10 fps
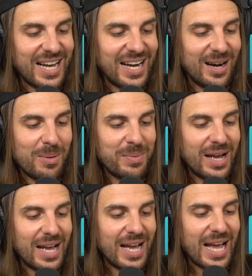
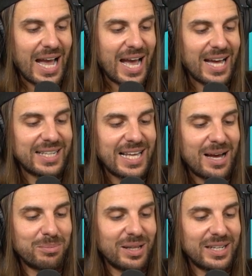Had
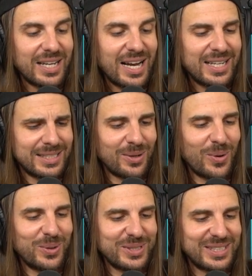that bloody
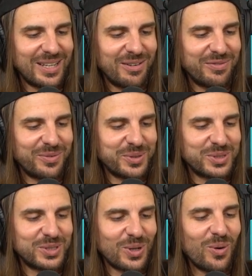asshole stuff for
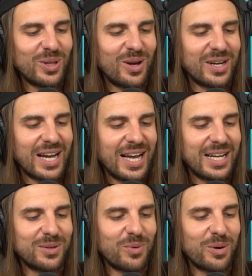so long I
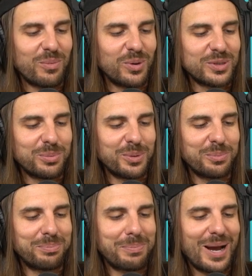had to wear
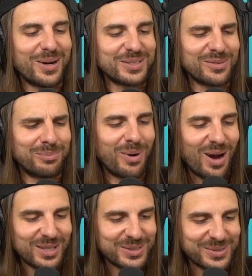multiple pairs of
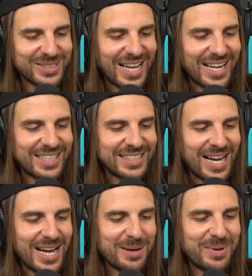boxers at a
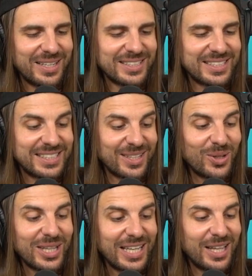time and it
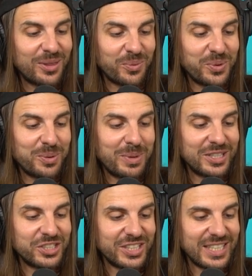still leaked through to my
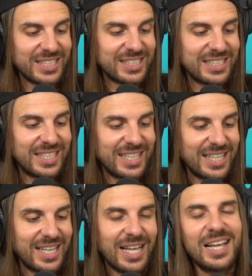jeans.
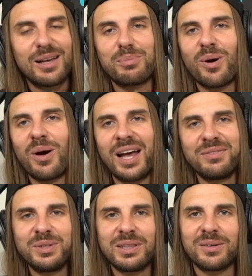Bro,
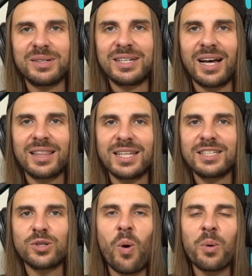have you learned nothing?
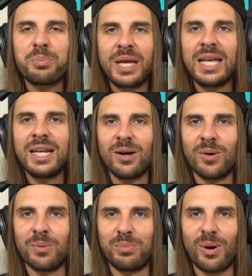
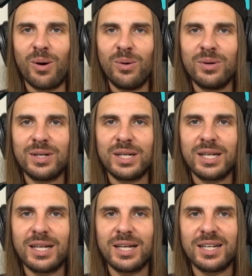Torpedo, bro.
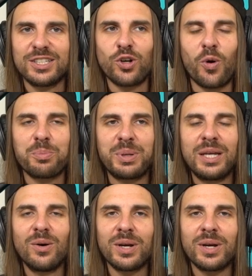Torpedo